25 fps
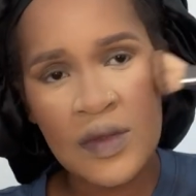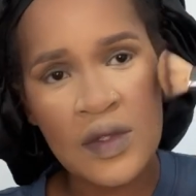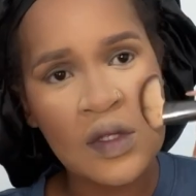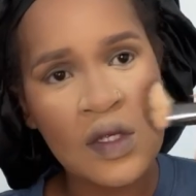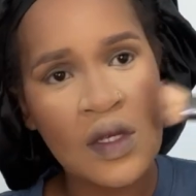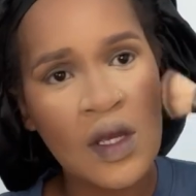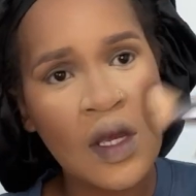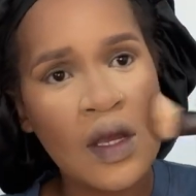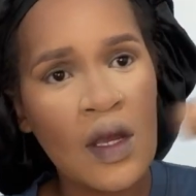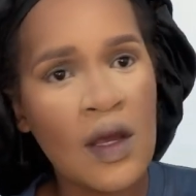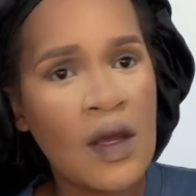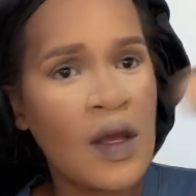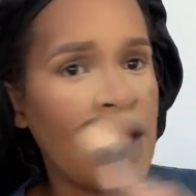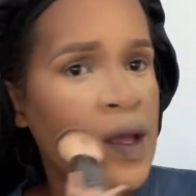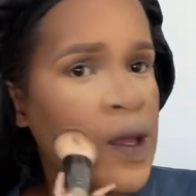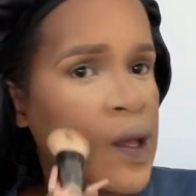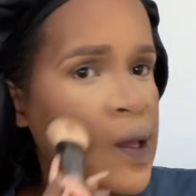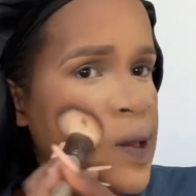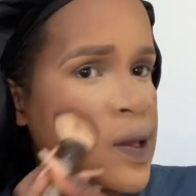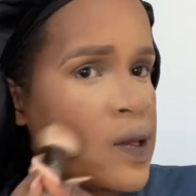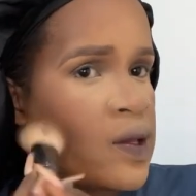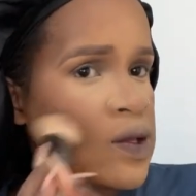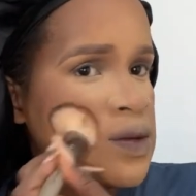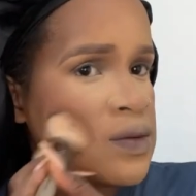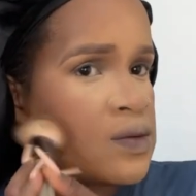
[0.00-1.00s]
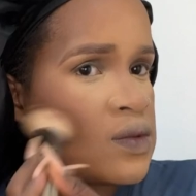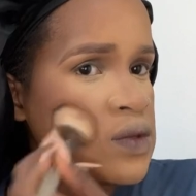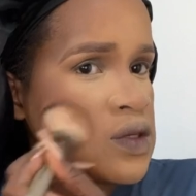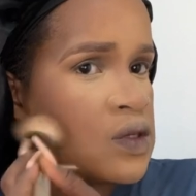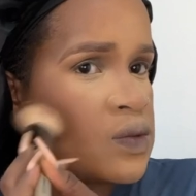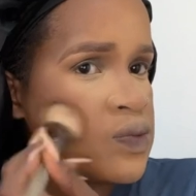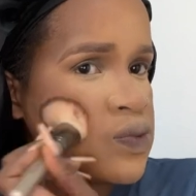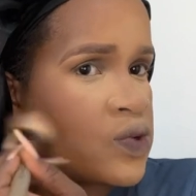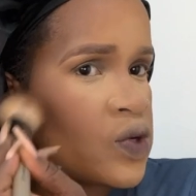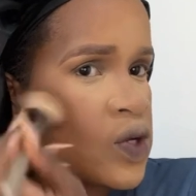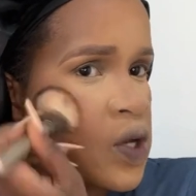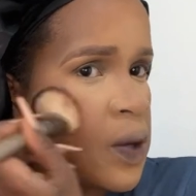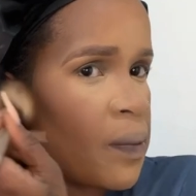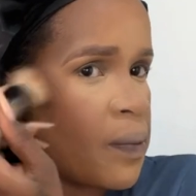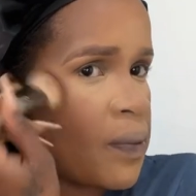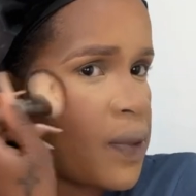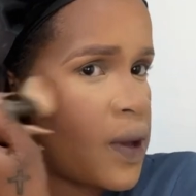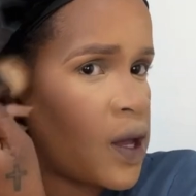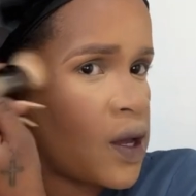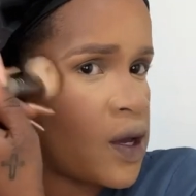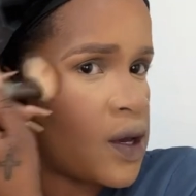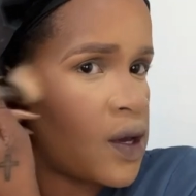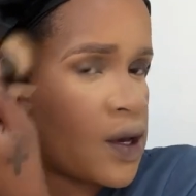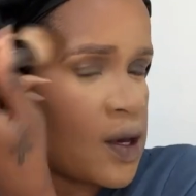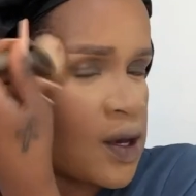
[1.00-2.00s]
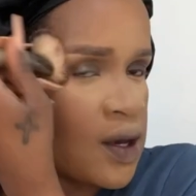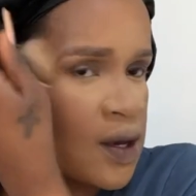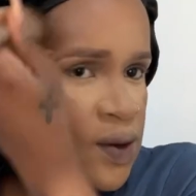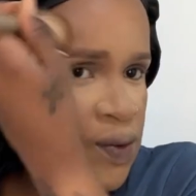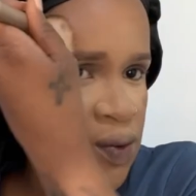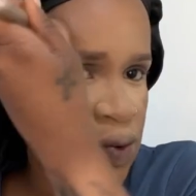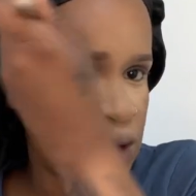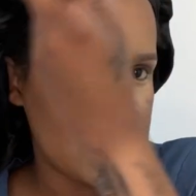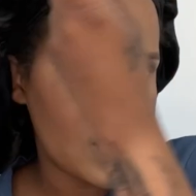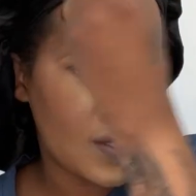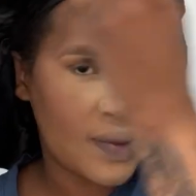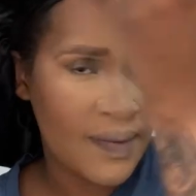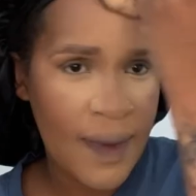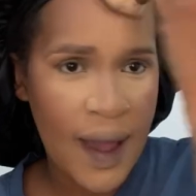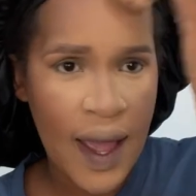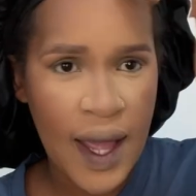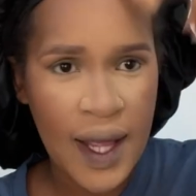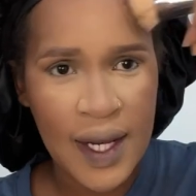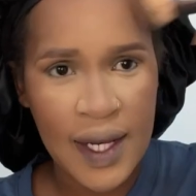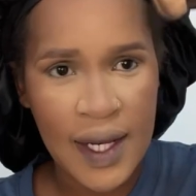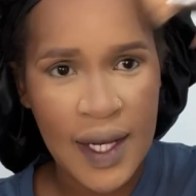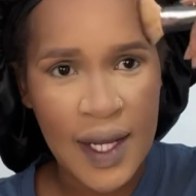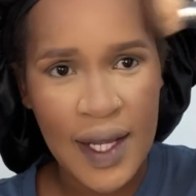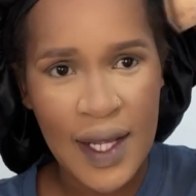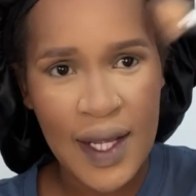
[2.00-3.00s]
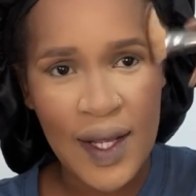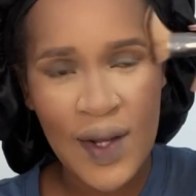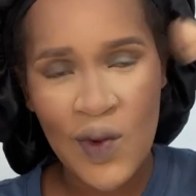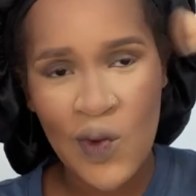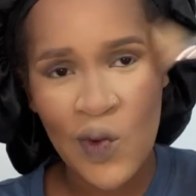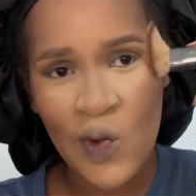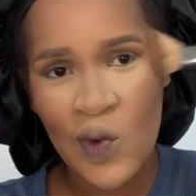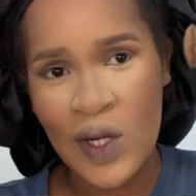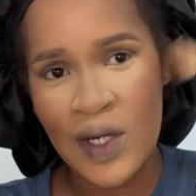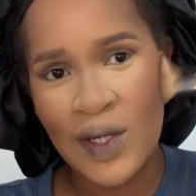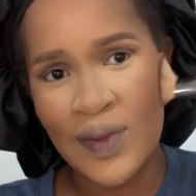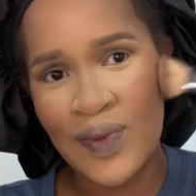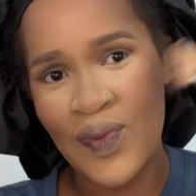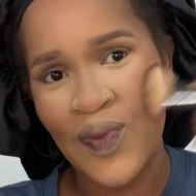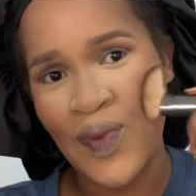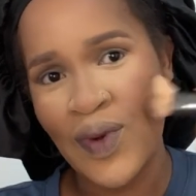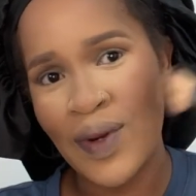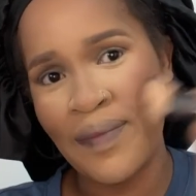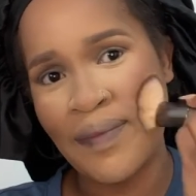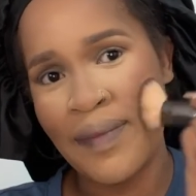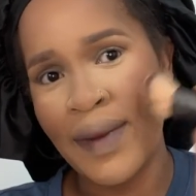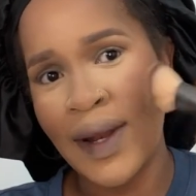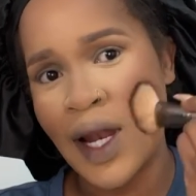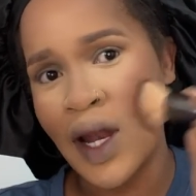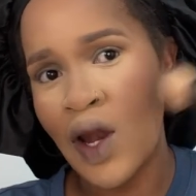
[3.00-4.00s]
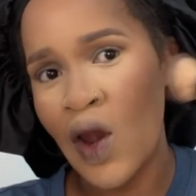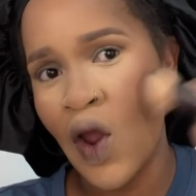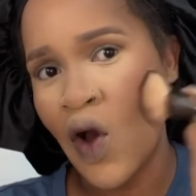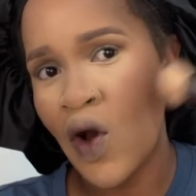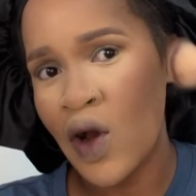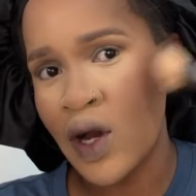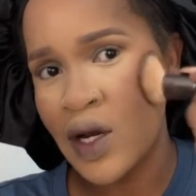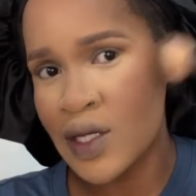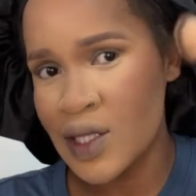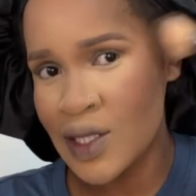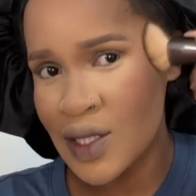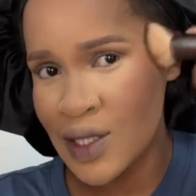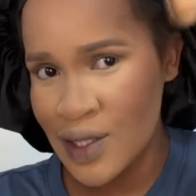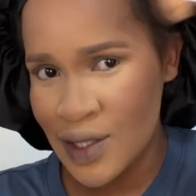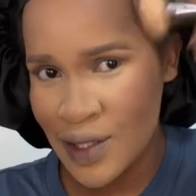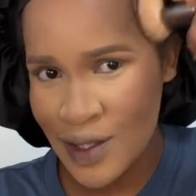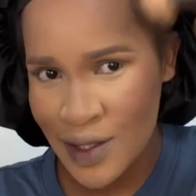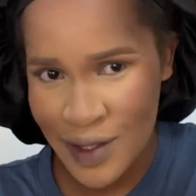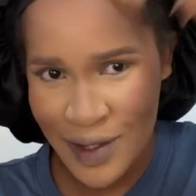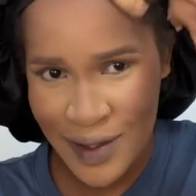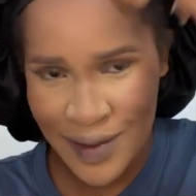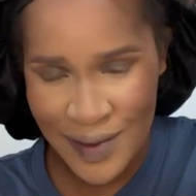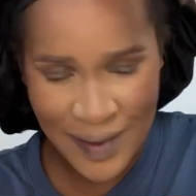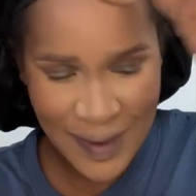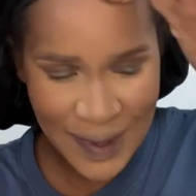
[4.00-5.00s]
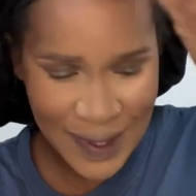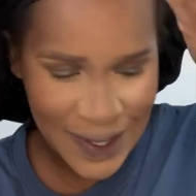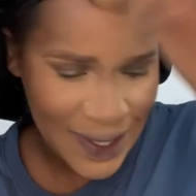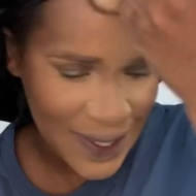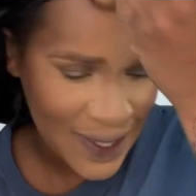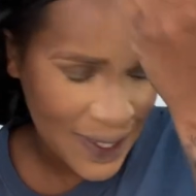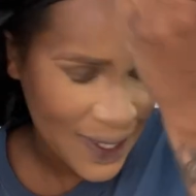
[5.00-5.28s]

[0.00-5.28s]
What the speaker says: I'm just bringing back what's mine, what belonged to me.